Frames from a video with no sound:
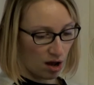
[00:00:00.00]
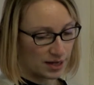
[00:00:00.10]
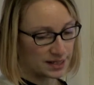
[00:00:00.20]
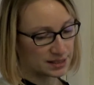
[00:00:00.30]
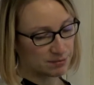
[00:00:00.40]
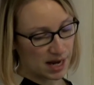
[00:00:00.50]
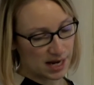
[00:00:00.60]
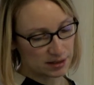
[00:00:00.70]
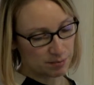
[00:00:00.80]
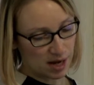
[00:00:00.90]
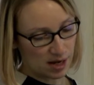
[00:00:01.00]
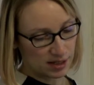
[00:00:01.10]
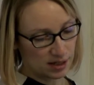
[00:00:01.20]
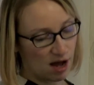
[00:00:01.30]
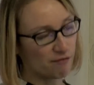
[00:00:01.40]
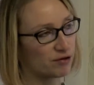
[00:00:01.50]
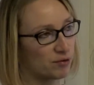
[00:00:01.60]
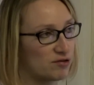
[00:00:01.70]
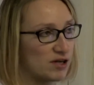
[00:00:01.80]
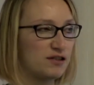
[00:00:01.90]
is made by our
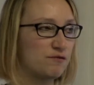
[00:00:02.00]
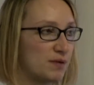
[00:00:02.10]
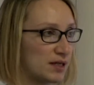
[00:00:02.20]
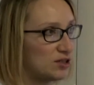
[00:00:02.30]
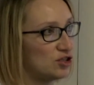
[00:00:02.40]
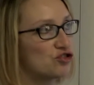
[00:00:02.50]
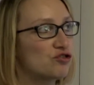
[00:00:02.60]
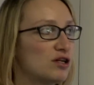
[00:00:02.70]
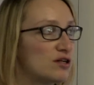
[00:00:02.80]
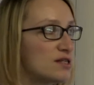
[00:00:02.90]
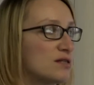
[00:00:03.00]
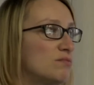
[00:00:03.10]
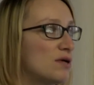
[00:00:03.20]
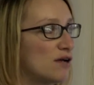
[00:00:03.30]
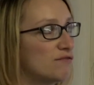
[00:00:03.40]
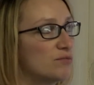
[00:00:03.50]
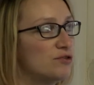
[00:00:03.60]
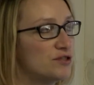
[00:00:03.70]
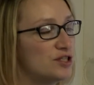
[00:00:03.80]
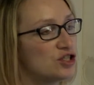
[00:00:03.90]
creative practitioners, either
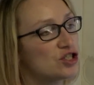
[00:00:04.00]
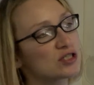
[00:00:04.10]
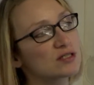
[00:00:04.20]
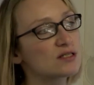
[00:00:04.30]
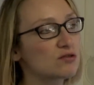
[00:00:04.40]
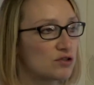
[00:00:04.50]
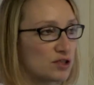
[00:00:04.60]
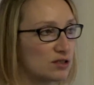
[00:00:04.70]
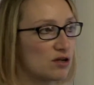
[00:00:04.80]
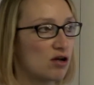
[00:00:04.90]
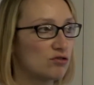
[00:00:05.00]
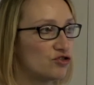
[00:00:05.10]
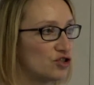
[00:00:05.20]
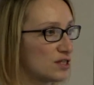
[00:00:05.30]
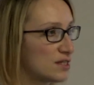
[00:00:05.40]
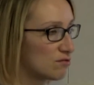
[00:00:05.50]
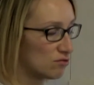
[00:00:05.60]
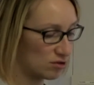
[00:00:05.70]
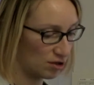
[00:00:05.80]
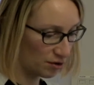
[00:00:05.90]
musicians or technologists
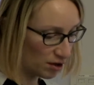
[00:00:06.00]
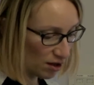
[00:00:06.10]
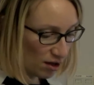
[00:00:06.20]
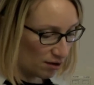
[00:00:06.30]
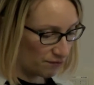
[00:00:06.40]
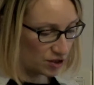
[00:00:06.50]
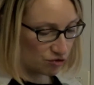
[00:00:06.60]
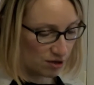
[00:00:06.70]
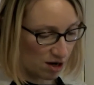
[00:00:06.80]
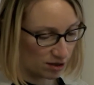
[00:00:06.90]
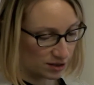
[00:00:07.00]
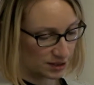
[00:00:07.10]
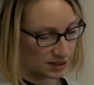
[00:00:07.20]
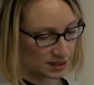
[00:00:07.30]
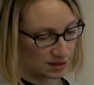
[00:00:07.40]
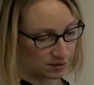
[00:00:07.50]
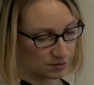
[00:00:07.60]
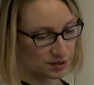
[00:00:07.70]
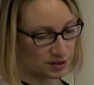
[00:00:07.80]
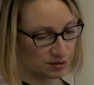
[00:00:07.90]
or visual artists,
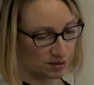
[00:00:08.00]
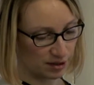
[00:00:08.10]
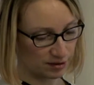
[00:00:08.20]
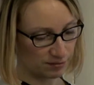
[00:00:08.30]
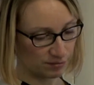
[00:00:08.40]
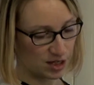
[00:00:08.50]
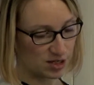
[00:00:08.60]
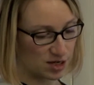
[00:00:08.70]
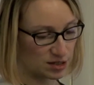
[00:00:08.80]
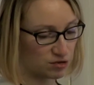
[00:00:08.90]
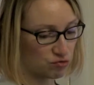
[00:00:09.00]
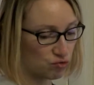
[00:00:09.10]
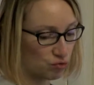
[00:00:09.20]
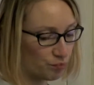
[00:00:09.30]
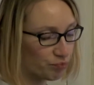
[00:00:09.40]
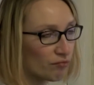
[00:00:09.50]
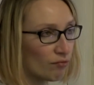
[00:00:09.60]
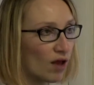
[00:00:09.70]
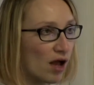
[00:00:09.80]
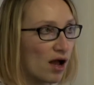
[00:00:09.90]
and the idea is to
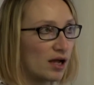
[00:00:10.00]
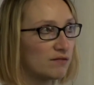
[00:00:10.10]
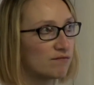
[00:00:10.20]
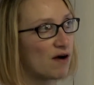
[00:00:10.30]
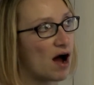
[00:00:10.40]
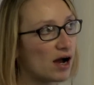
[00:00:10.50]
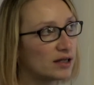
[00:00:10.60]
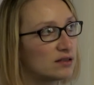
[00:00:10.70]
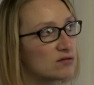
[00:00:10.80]
invite